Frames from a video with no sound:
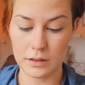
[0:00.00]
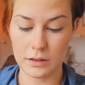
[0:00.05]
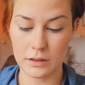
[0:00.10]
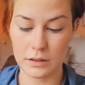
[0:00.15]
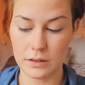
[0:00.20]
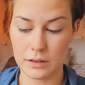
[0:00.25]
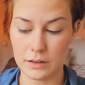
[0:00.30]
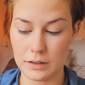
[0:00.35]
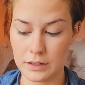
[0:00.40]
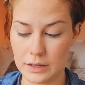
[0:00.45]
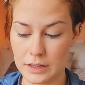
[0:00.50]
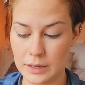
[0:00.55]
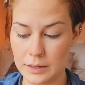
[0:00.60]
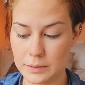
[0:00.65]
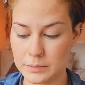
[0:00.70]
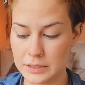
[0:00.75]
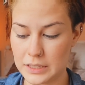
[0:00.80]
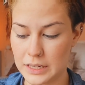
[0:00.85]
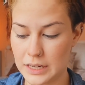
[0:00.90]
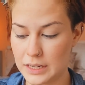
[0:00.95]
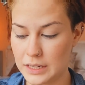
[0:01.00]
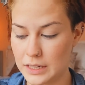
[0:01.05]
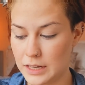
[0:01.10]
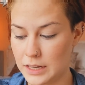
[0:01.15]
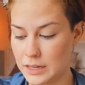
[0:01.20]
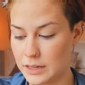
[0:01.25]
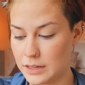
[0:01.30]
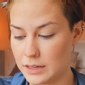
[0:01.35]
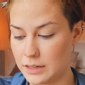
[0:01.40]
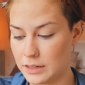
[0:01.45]
And I'm
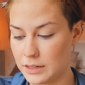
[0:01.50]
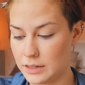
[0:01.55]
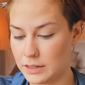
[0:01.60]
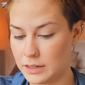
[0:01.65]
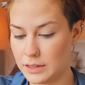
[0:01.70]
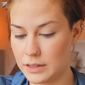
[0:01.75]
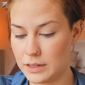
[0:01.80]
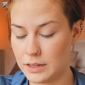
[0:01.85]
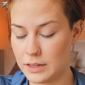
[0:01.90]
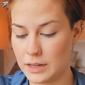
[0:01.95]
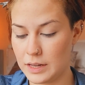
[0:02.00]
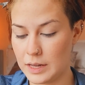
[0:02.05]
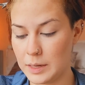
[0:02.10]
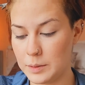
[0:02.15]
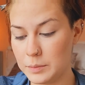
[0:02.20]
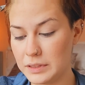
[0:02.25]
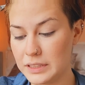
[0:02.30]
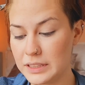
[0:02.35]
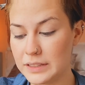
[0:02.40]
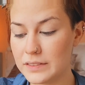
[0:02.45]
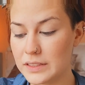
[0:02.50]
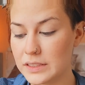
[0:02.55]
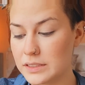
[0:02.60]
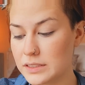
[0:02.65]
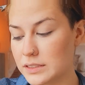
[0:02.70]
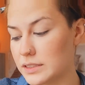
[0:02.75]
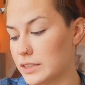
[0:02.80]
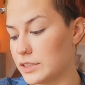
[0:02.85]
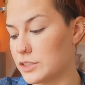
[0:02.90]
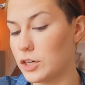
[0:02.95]
taking, I believe this is
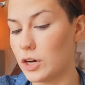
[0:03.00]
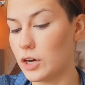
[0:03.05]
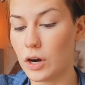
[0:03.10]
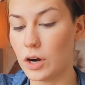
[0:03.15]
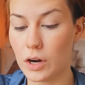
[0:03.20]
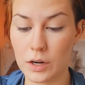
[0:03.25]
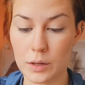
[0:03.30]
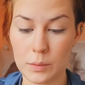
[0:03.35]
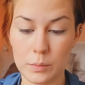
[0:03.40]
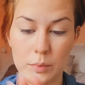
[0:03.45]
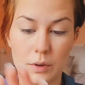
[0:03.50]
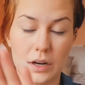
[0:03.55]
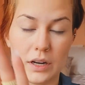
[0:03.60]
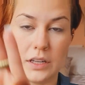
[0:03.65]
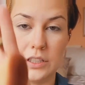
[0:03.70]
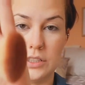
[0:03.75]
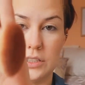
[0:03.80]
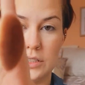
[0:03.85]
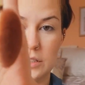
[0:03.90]
a Tarte brush. This